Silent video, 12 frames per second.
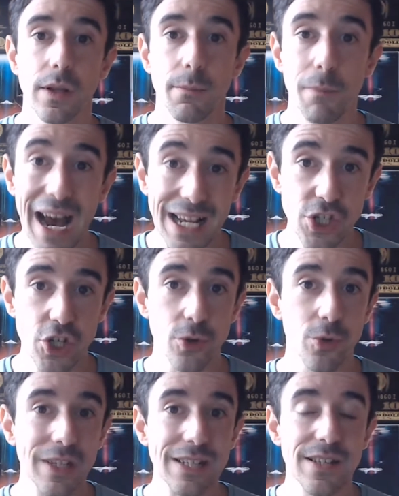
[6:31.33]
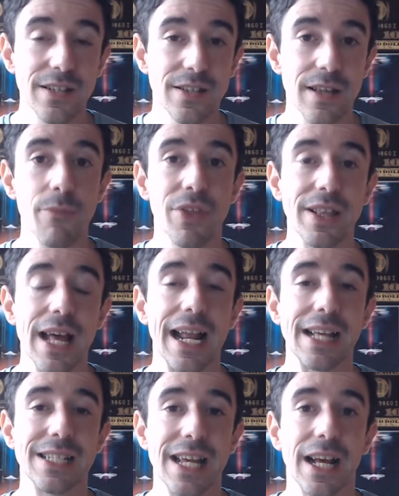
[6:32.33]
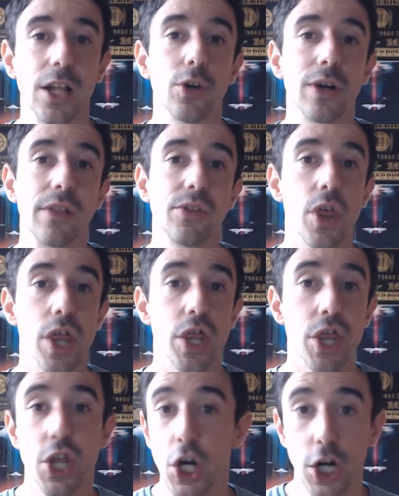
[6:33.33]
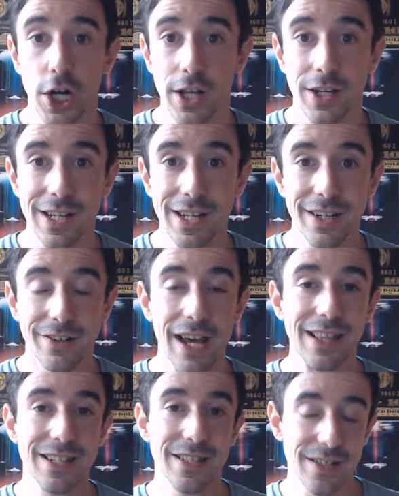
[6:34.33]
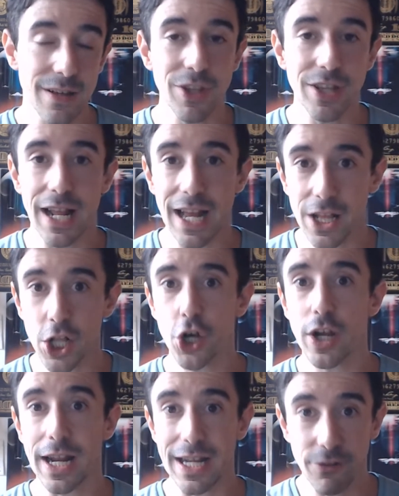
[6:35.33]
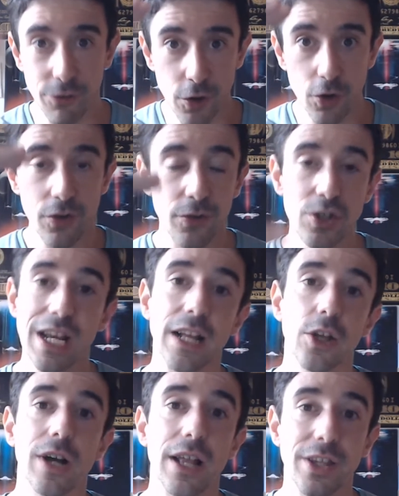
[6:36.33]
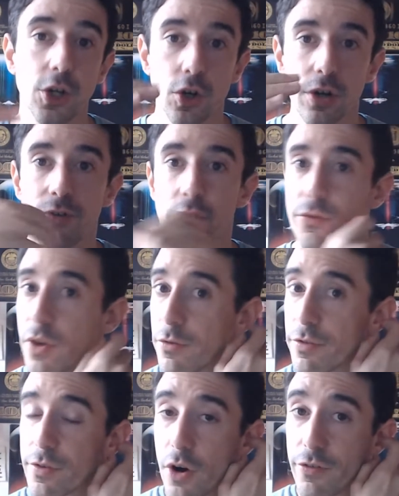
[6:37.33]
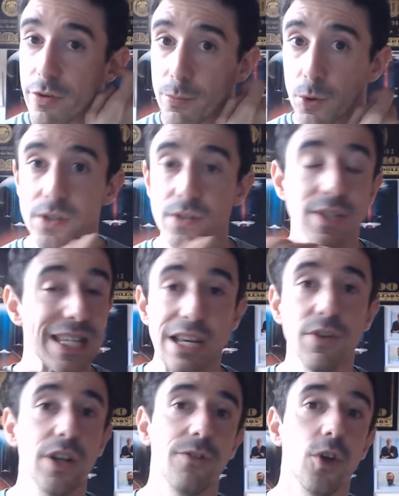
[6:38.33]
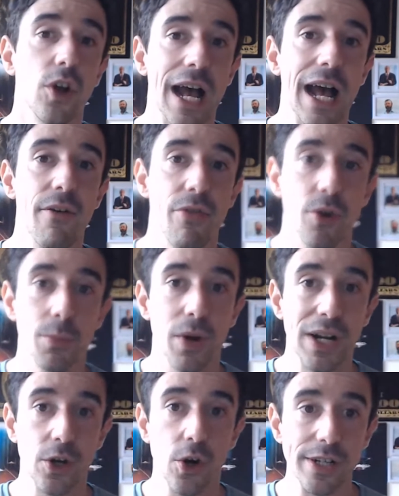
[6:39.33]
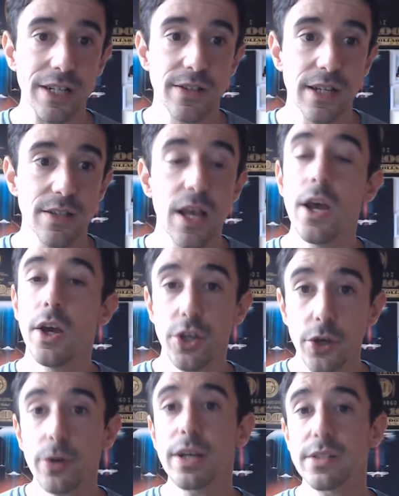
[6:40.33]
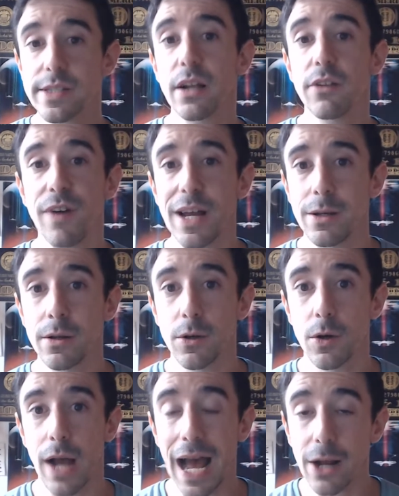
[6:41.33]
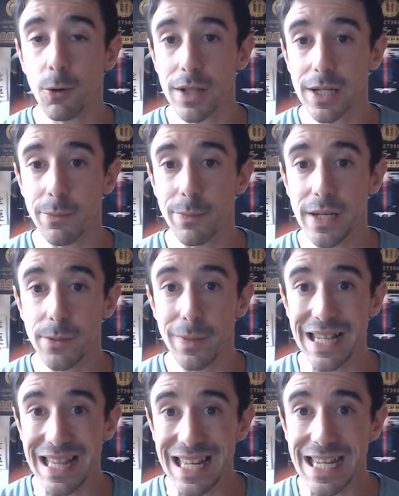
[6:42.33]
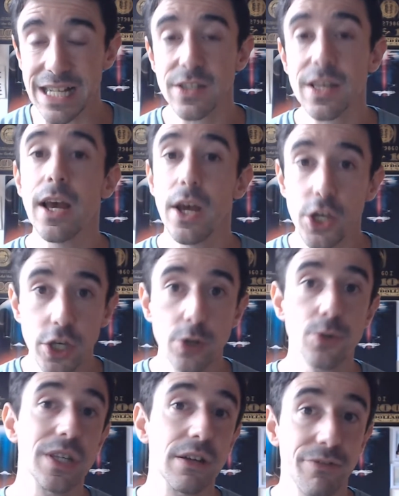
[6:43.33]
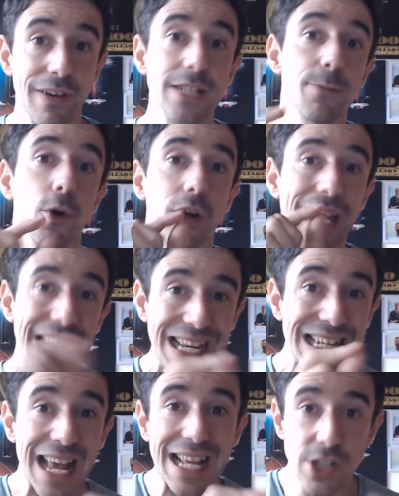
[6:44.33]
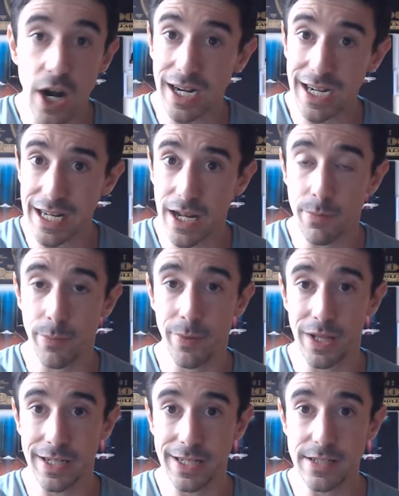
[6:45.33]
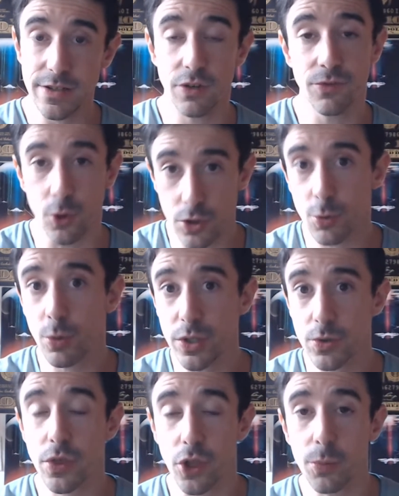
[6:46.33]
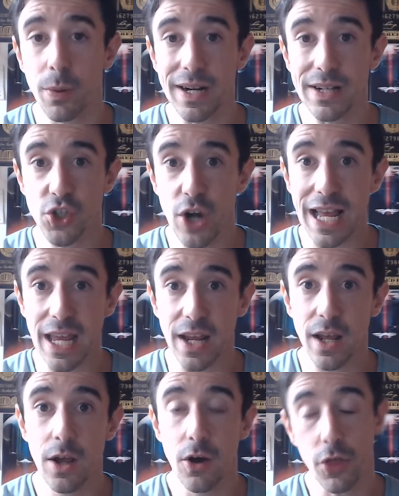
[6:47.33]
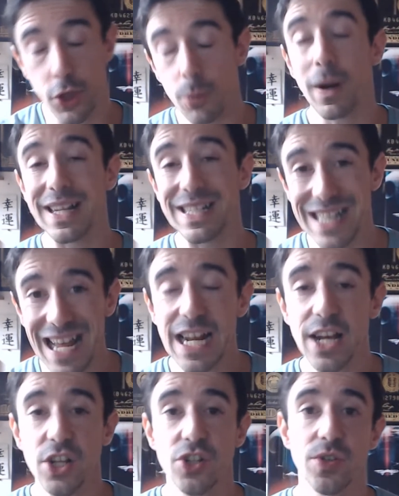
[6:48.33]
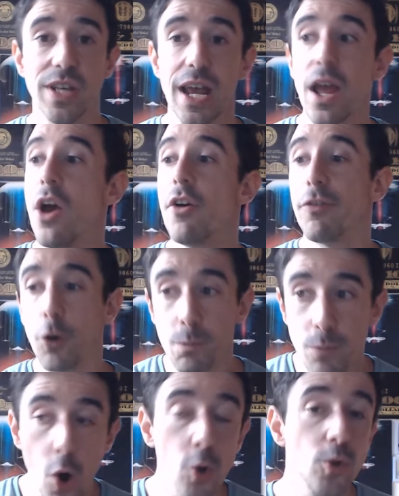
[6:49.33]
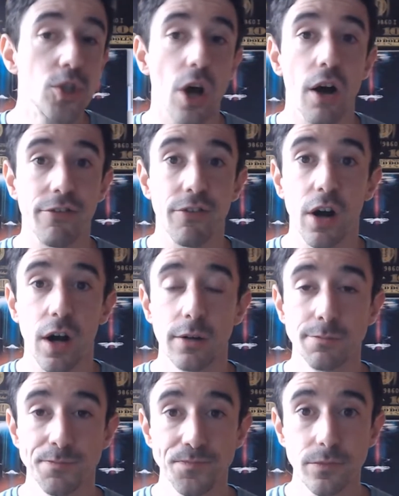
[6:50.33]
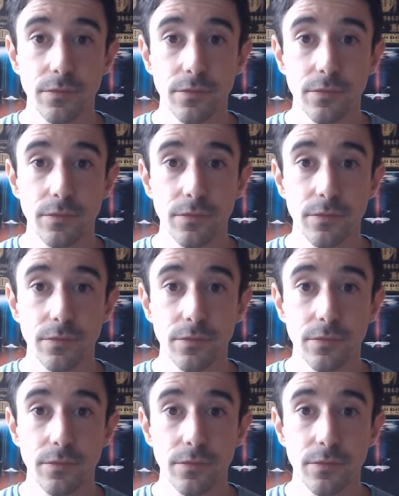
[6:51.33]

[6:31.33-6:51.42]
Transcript: mind you, this is something that I take a look at the third, right? This is something that I look at. If you take a look at the order of importance, even if you don't have third-party audiences, you can still find high-quality B2B leads using Facebook innate targeting capabilities. Of course, we use third-party tracking or third-party data, I should say, for most of our